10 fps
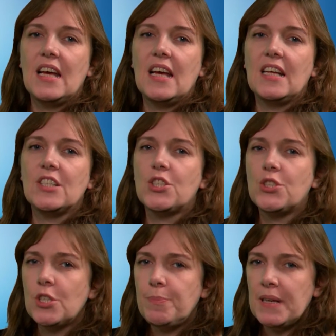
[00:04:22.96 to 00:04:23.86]
It
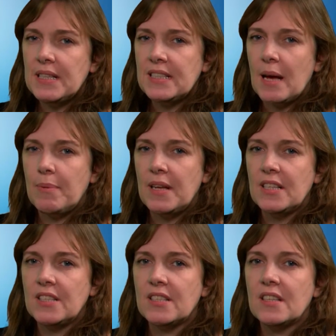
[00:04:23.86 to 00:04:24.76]
should be
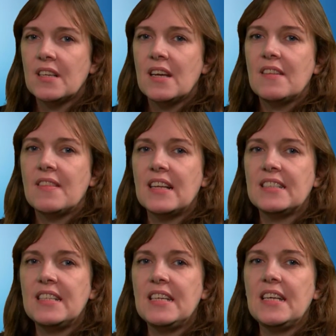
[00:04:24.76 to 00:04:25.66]
established
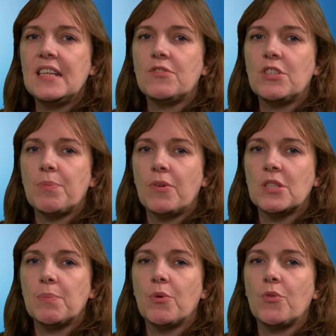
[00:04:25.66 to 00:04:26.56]
that D is
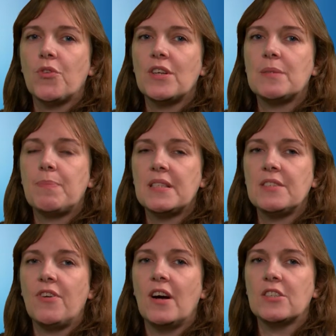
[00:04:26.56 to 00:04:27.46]
responsible for a
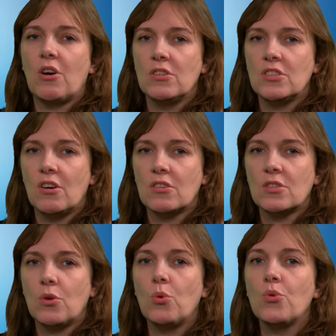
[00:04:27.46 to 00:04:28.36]
specified conduct
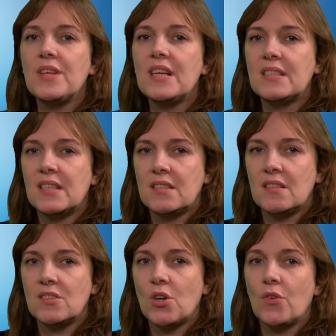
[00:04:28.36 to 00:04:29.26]
or the
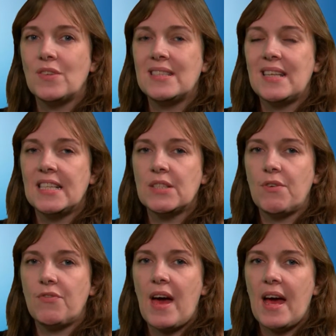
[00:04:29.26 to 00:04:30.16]
existence of a state of
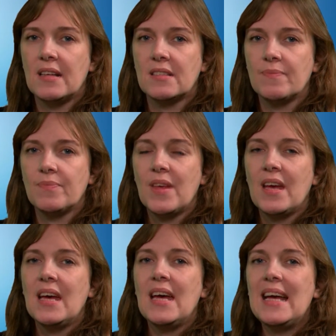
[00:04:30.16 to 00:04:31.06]
affairs.
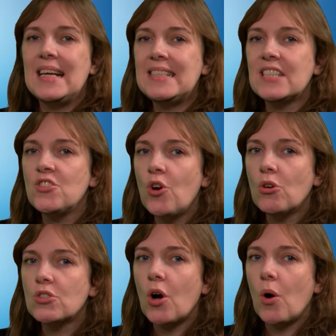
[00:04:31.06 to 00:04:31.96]
It is
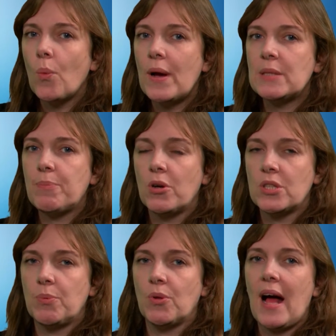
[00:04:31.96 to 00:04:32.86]
not always
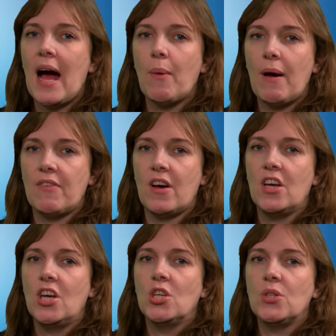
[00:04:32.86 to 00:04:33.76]
possible, however,
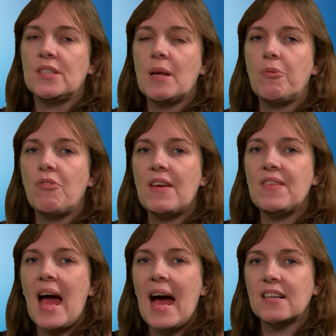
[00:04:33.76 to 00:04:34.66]
to separate
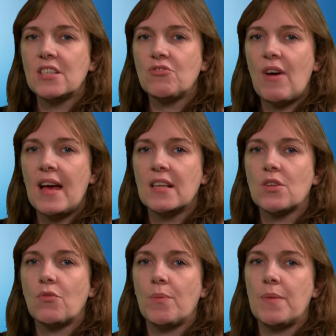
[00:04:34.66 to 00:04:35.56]
the Actus
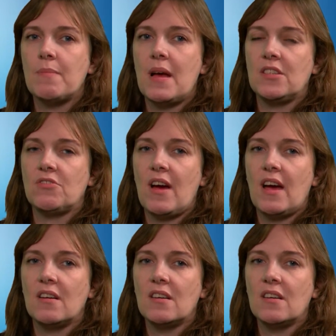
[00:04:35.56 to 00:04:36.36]
Reus from the mens rea.